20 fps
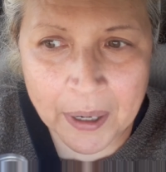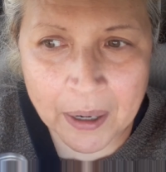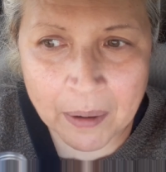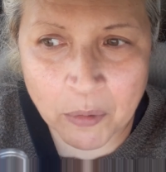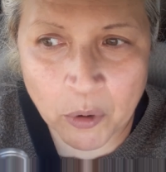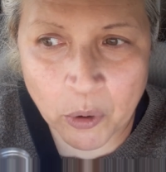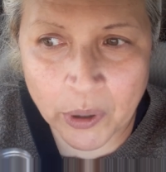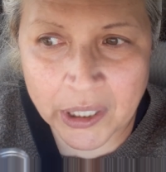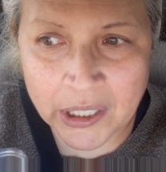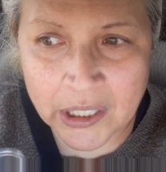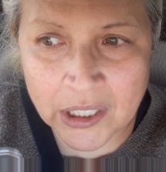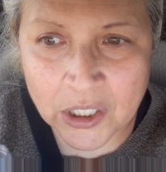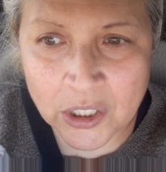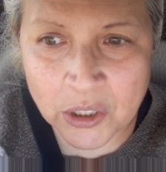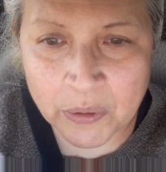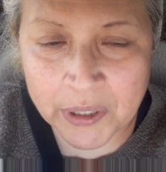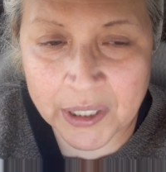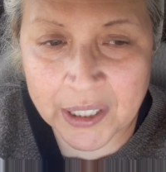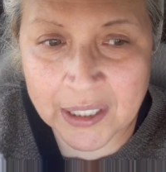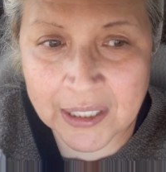But I'm
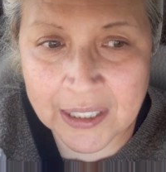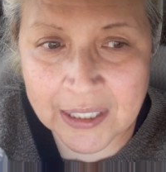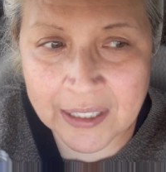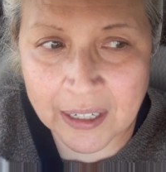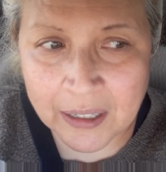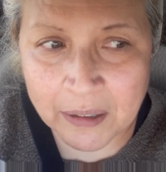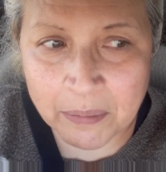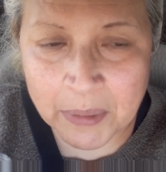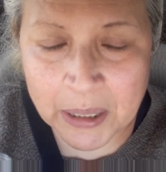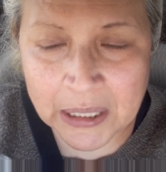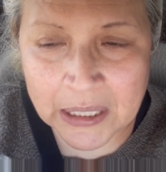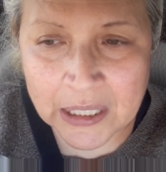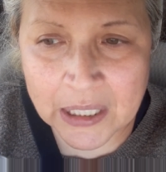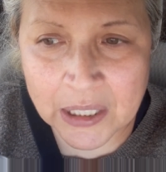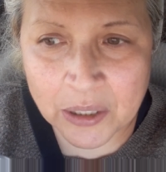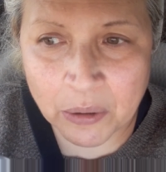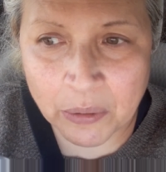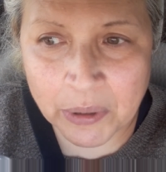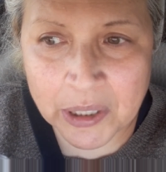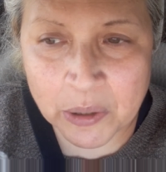going to do it in
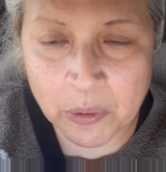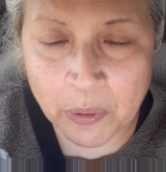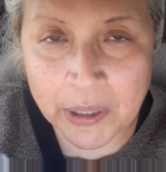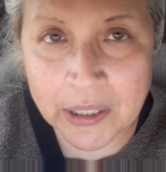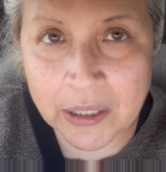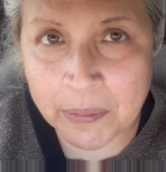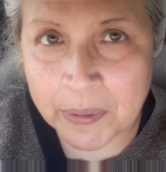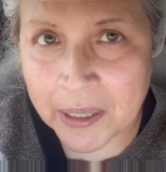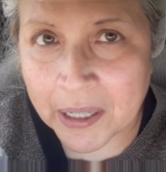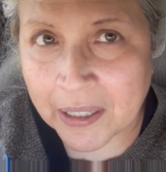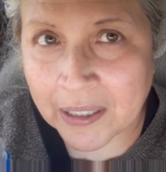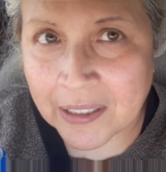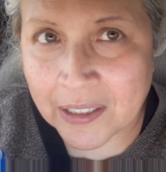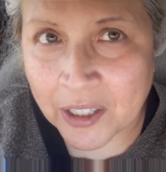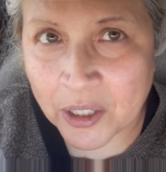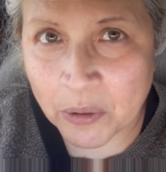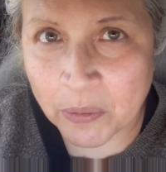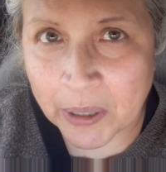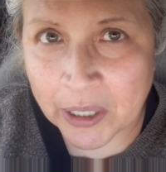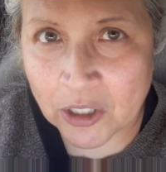segments. So it's going to be a
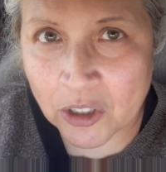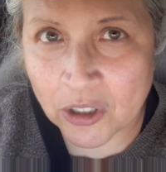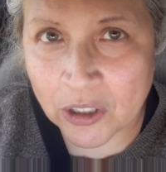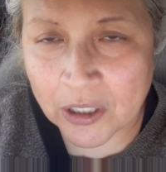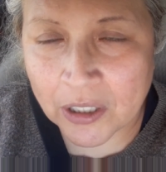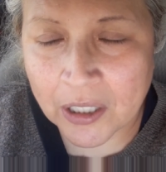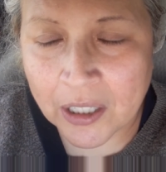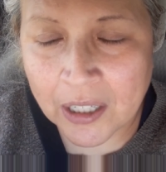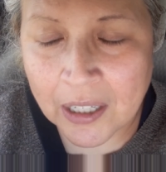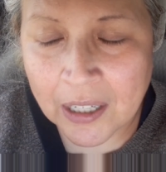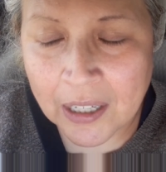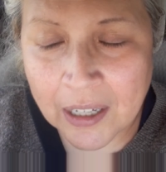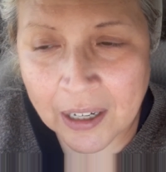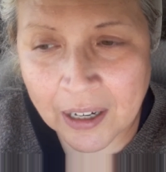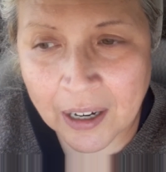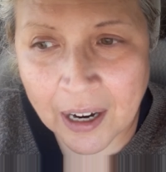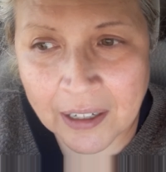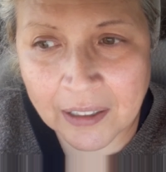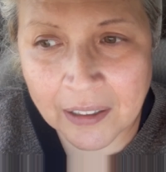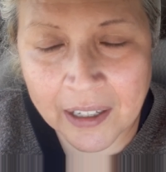continuation.
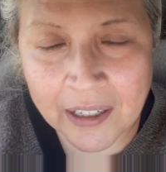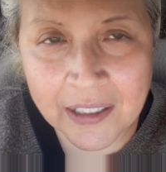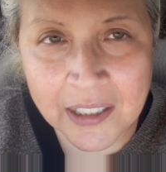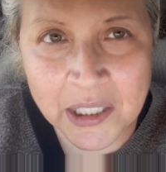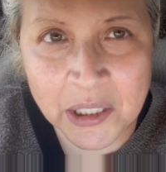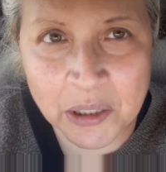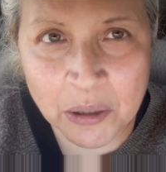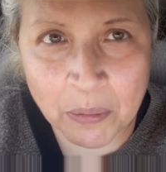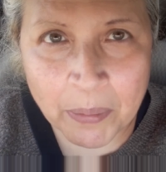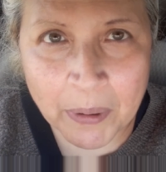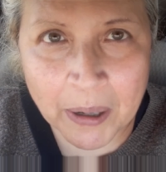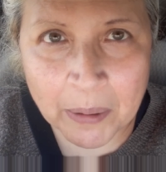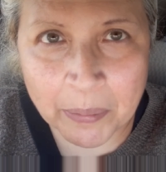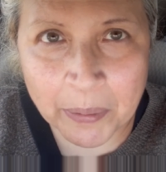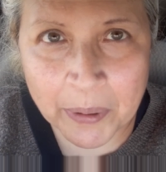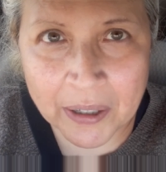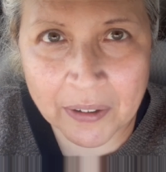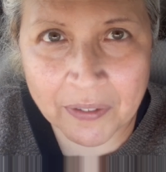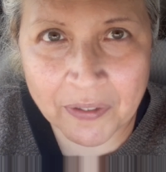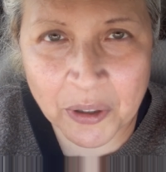Kind of like a
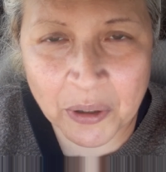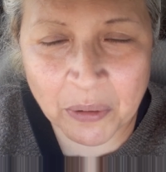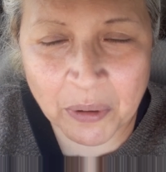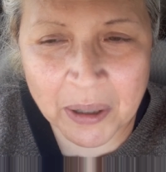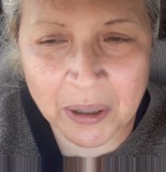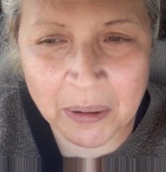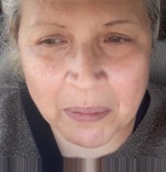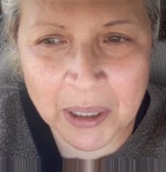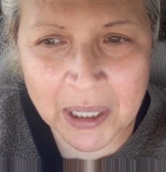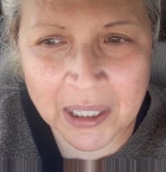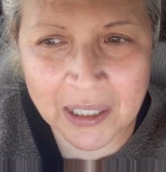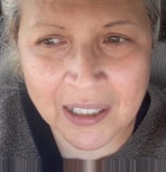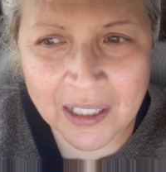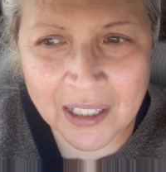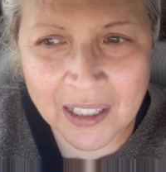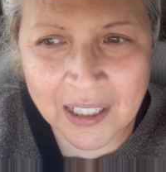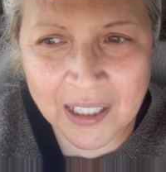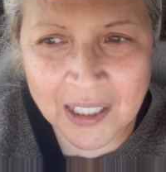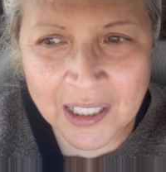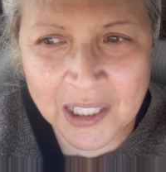soap opera, if you know what I
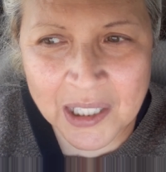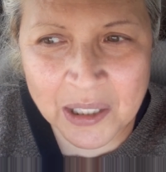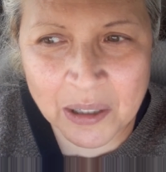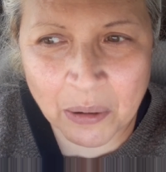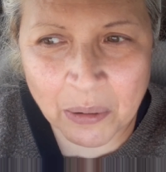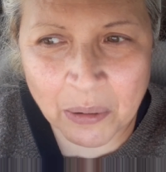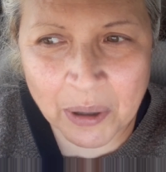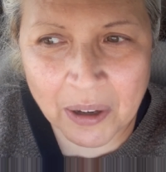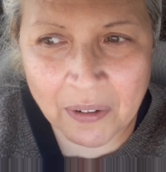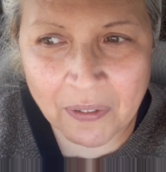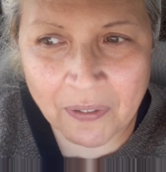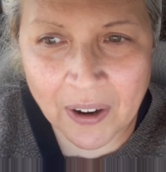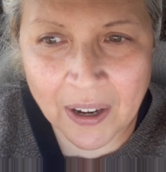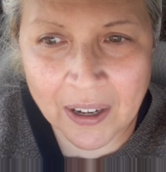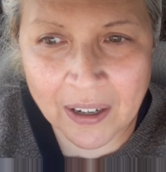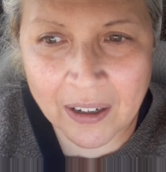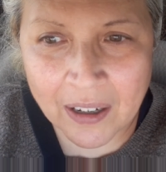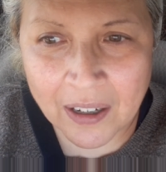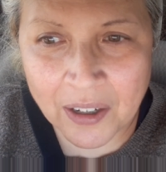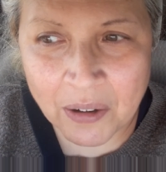mean. So
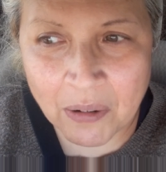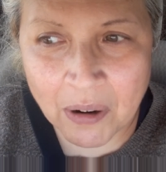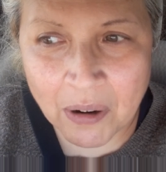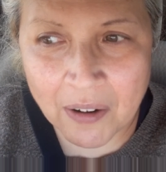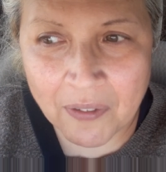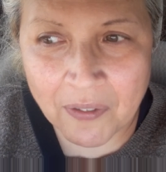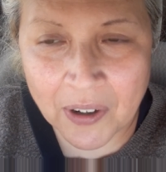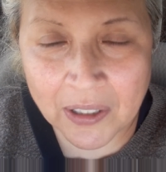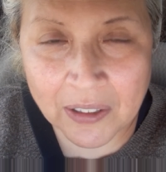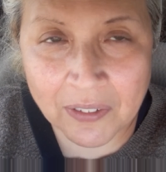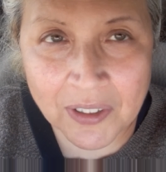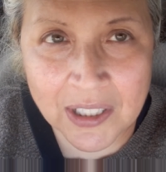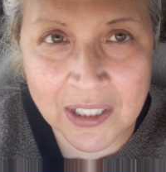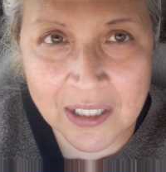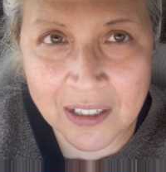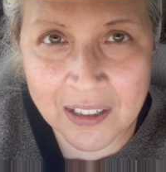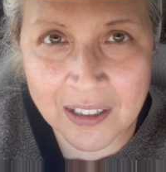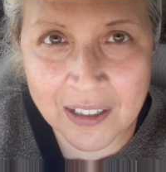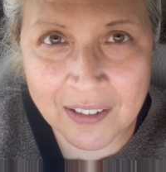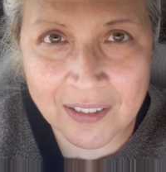if I cut you off all
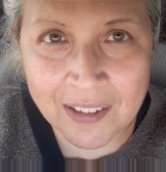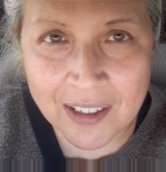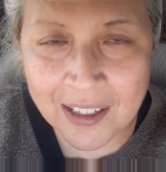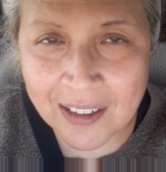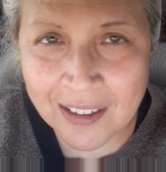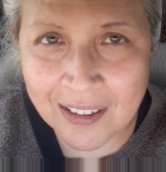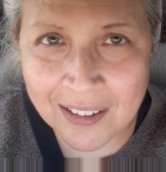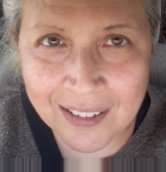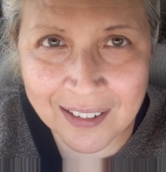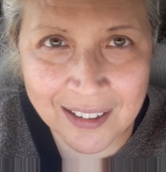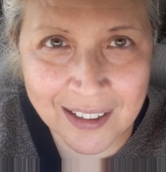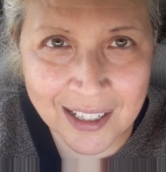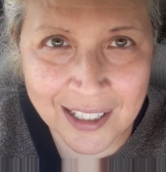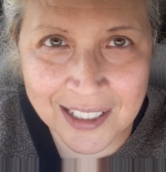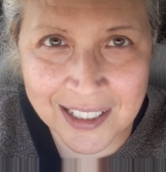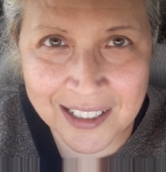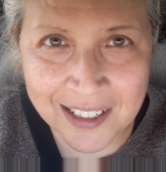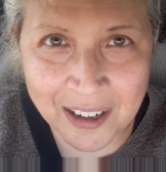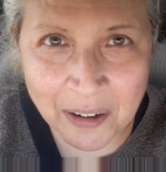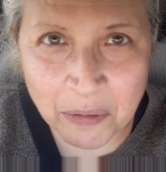of a sudden, then
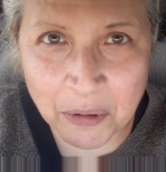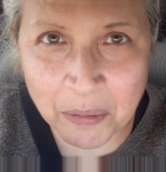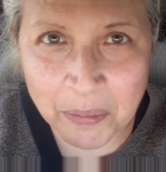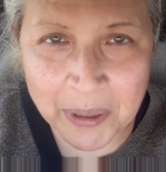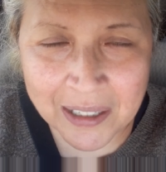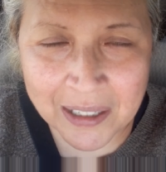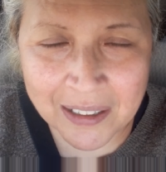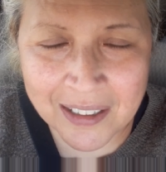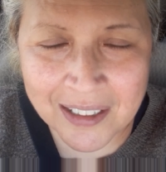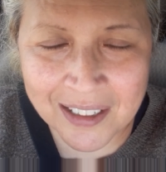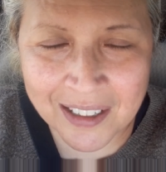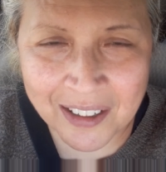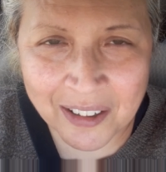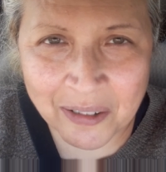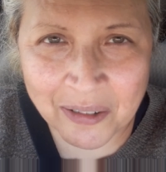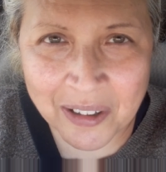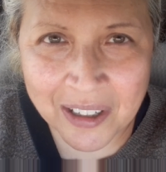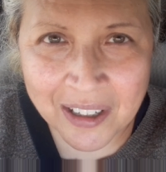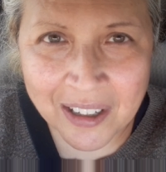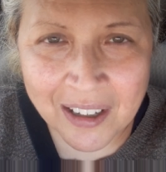the next day will be
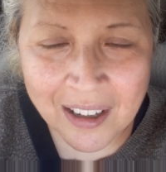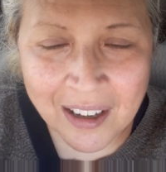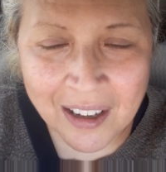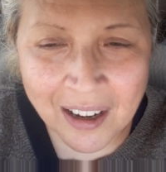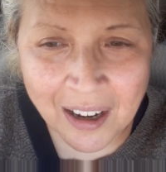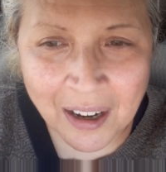continued.